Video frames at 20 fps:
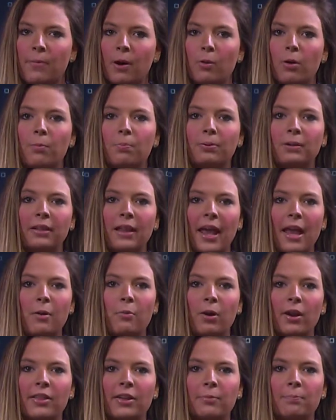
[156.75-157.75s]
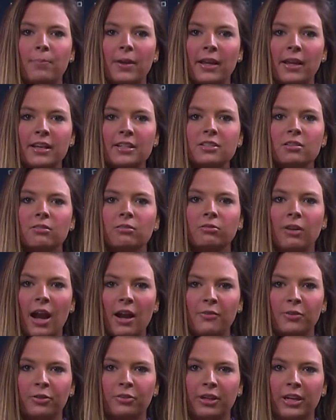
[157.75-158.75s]
but will play one of their biggest
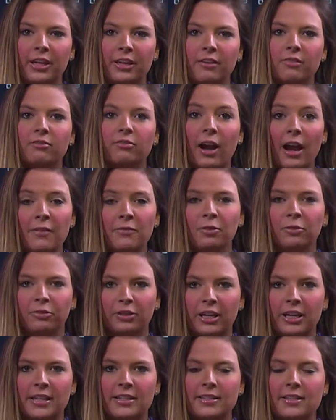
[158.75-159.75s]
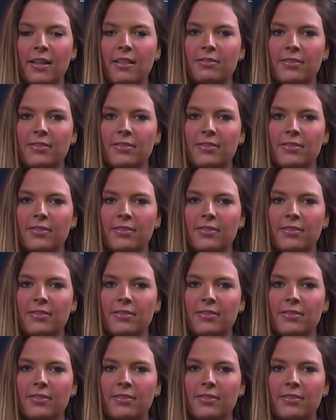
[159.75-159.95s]
rivalry, rivalries,